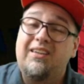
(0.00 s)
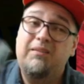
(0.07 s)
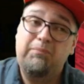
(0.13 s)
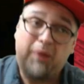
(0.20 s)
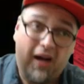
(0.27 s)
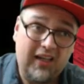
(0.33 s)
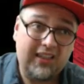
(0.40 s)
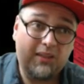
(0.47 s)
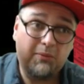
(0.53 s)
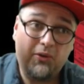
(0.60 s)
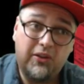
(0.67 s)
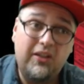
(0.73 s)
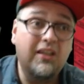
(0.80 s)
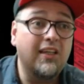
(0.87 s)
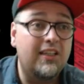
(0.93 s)
possible
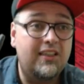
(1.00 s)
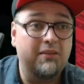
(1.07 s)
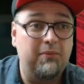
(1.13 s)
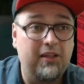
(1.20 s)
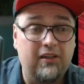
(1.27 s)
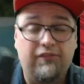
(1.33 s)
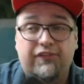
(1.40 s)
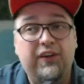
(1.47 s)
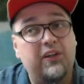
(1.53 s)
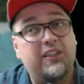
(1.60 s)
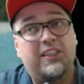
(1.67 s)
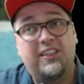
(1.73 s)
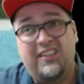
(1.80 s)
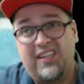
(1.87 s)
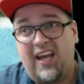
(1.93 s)
you can get some interference
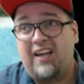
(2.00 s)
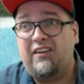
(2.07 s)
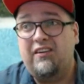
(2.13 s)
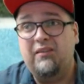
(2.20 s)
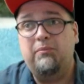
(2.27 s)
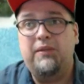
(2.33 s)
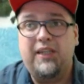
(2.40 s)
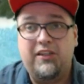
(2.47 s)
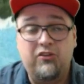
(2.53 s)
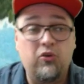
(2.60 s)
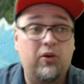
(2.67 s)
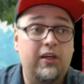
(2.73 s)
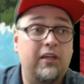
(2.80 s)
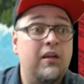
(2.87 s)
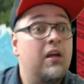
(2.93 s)
and that could be
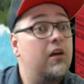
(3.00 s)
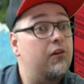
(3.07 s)
annoying.